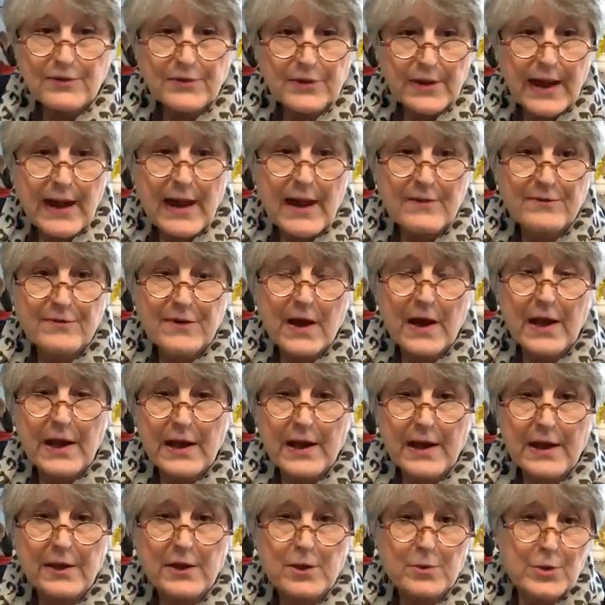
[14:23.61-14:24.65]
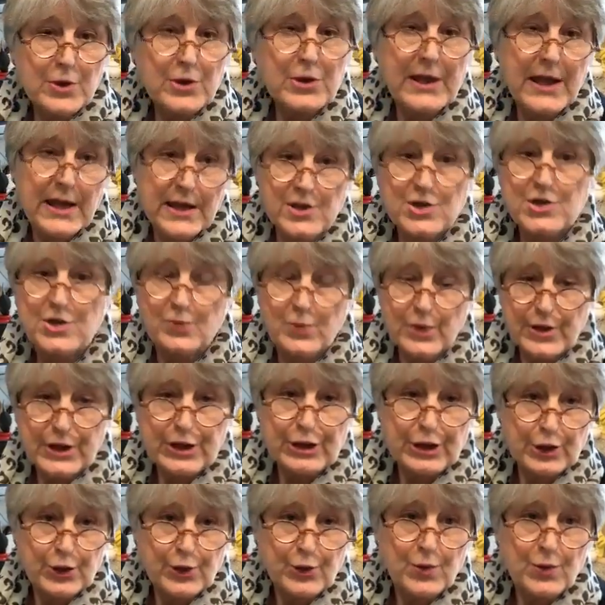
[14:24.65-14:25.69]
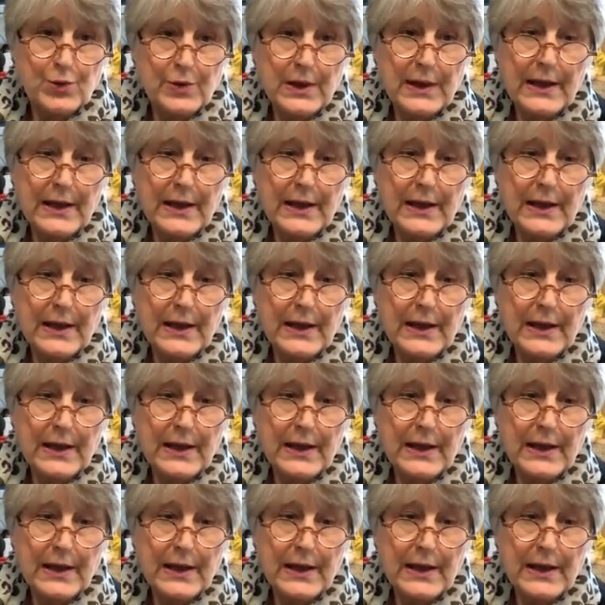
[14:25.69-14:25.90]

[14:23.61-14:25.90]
to have a communication with you,